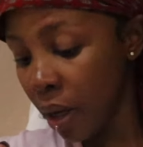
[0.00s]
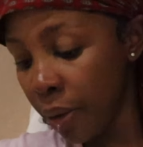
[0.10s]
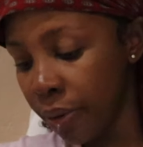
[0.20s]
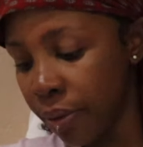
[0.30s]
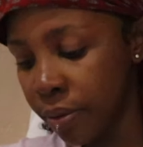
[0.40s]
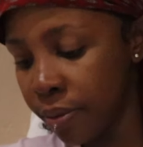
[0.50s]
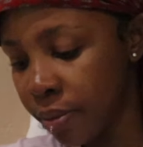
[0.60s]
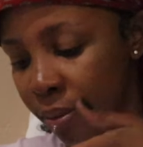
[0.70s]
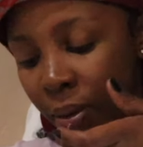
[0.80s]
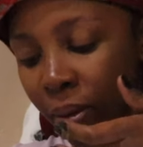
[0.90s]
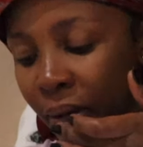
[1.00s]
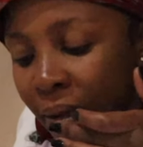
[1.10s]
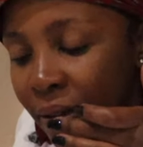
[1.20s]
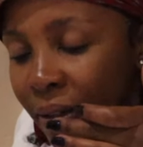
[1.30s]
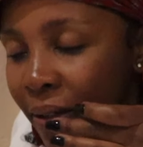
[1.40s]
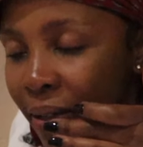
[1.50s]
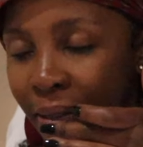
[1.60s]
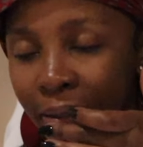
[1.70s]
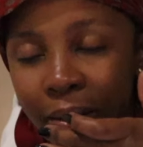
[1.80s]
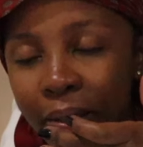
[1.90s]
I don't know. Maybe I'll actually go
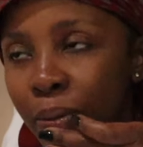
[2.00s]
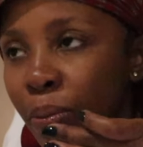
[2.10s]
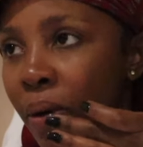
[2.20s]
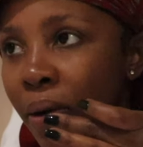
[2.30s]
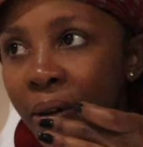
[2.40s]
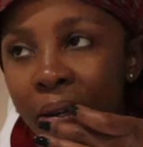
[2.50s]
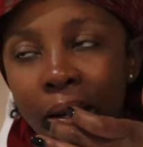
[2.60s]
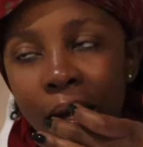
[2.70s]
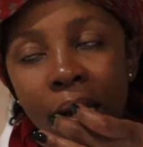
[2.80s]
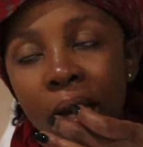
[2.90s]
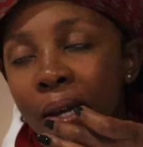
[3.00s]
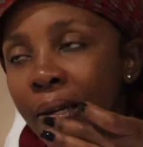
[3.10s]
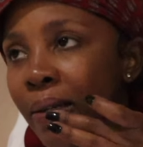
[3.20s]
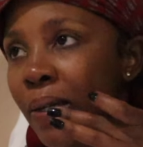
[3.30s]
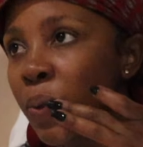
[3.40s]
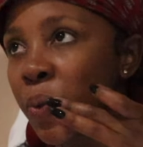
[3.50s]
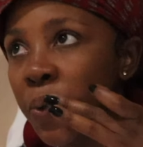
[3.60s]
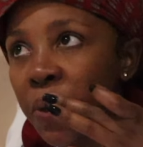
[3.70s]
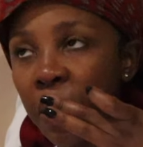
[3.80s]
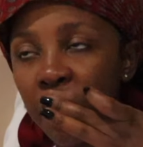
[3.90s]
to a spa. We'll
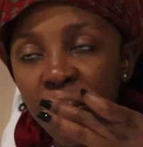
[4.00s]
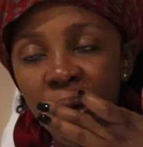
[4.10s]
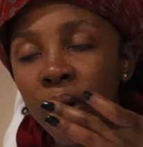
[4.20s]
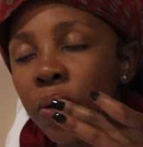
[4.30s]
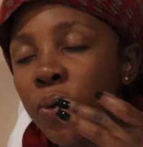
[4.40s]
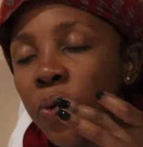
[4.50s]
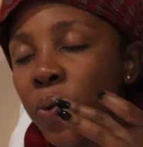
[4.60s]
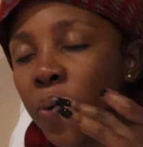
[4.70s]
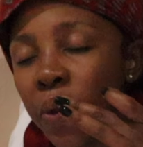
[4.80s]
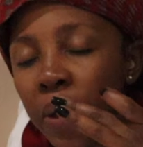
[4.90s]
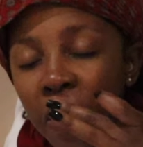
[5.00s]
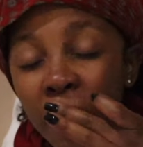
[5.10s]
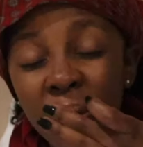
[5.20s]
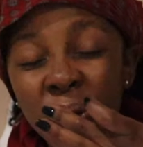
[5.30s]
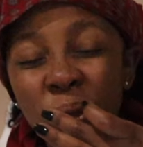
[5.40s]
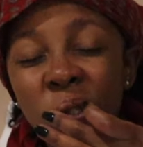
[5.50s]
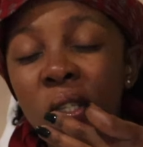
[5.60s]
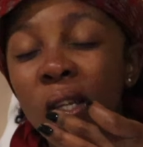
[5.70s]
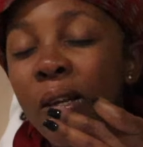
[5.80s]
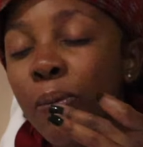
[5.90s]
see, but I do know that I want to
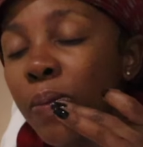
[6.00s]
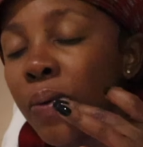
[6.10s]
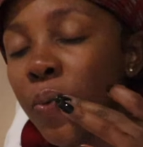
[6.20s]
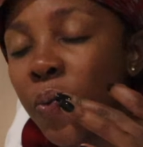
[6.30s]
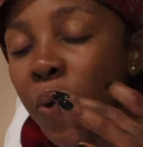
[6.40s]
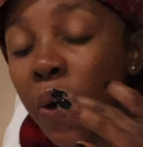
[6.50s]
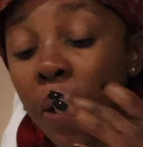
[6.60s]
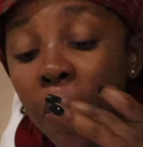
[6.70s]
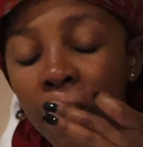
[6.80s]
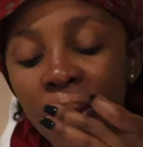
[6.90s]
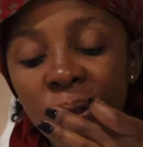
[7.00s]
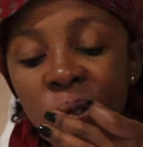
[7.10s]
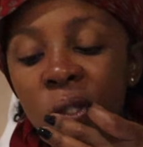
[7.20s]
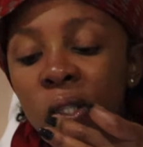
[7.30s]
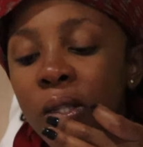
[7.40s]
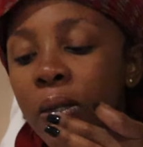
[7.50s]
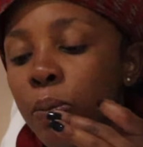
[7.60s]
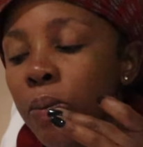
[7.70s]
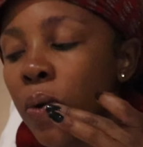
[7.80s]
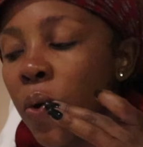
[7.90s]
sleep.
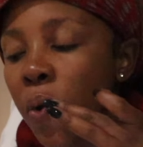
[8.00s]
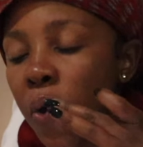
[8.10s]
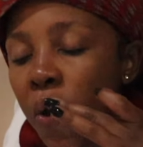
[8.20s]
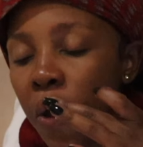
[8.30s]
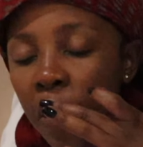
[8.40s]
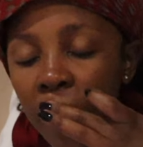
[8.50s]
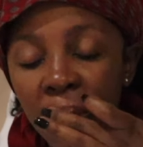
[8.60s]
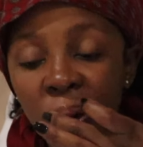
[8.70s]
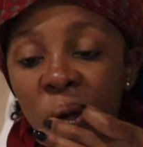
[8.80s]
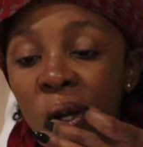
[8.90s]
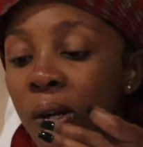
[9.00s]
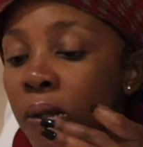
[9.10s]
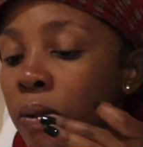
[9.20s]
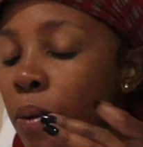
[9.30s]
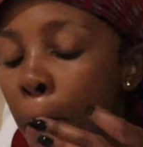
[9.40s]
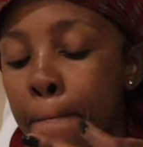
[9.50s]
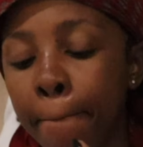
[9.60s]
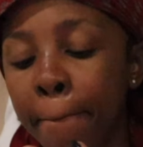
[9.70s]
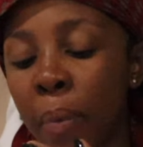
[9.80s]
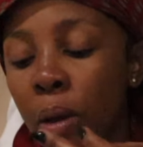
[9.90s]
Anyway, guys,
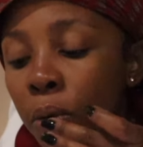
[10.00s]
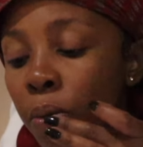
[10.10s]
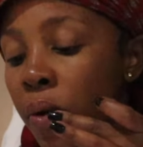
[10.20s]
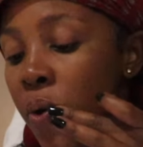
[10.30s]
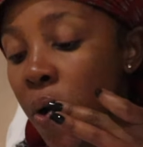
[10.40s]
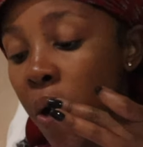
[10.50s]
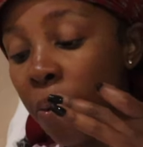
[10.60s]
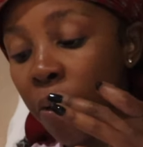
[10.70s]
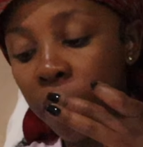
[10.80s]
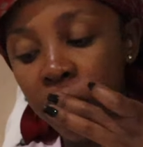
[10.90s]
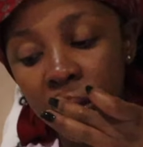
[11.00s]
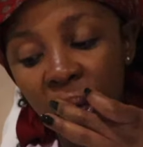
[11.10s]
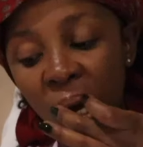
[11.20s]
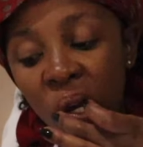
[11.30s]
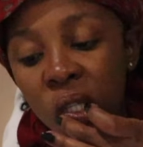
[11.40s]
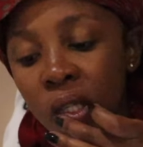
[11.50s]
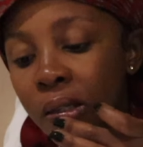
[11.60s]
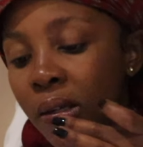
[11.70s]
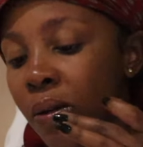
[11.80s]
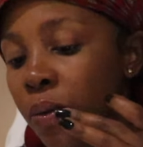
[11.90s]
let me work. I promise the
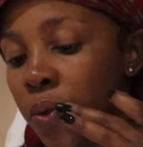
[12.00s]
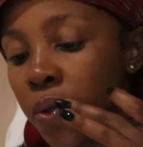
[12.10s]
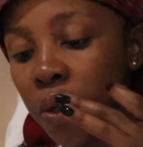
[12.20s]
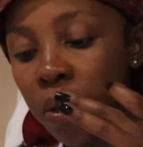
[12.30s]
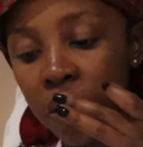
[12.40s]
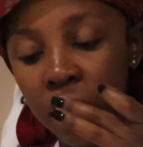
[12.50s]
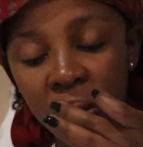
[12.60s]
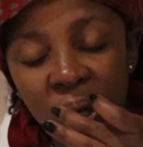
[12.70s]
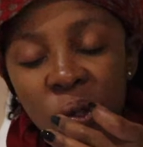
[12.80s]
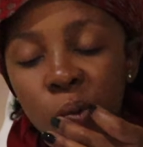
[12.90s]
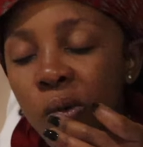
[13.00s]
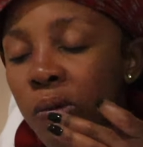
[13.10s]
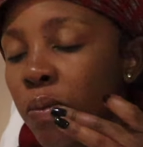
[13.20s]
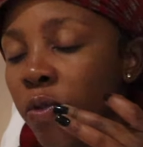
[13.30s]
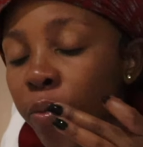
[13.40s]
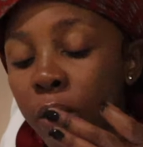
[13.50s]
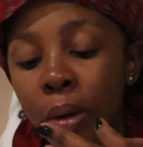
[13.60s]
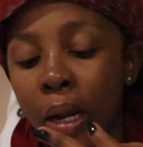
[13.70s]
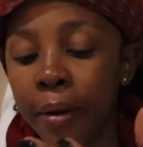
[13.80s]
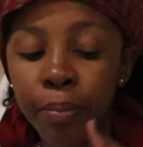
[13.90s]
actors that I will send transport movement
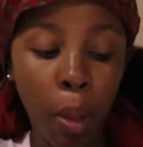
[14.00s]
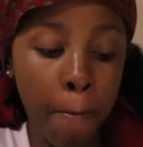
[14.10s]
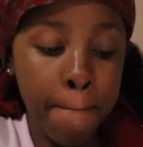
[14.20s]
plan.